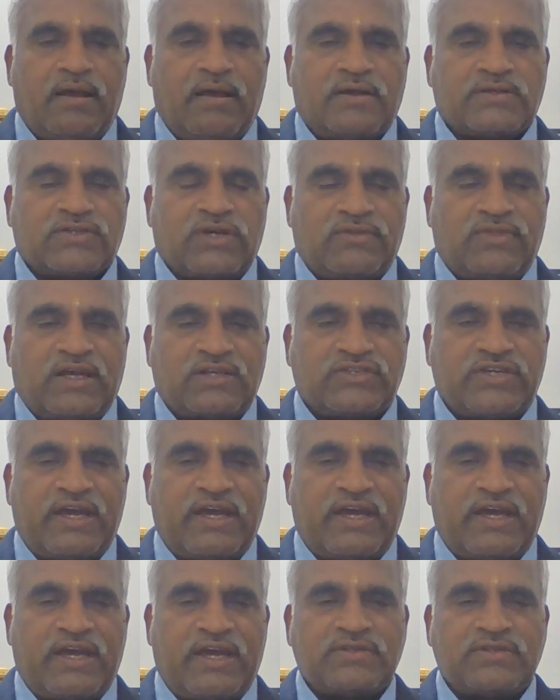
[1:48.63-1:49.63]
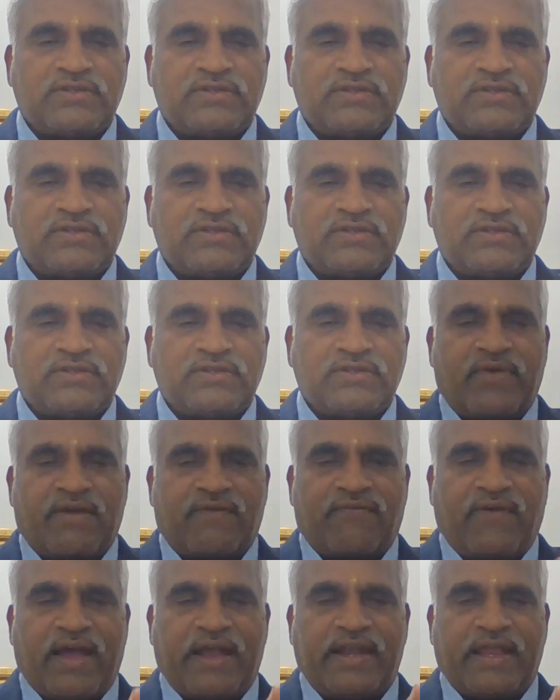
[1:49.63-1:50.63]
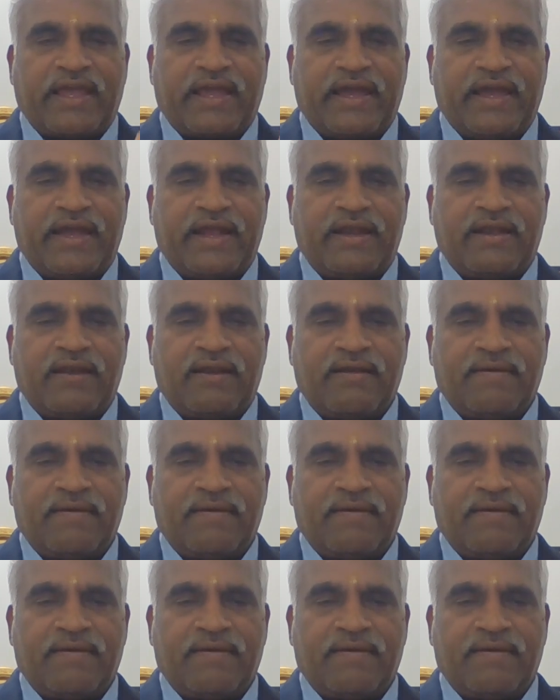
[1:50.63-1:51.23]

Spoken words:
So the shear force diagram, if you are finding it